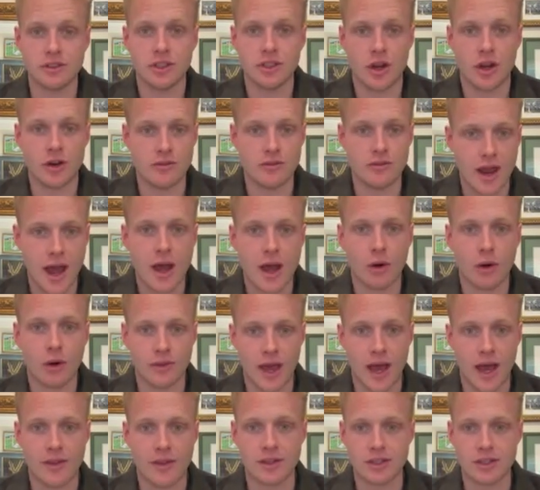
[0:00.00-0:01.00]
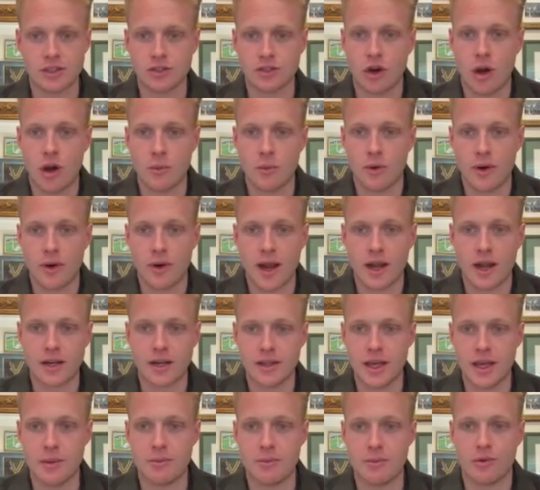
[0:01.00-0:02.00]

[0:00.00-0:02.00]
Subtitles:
nailed that this time around in their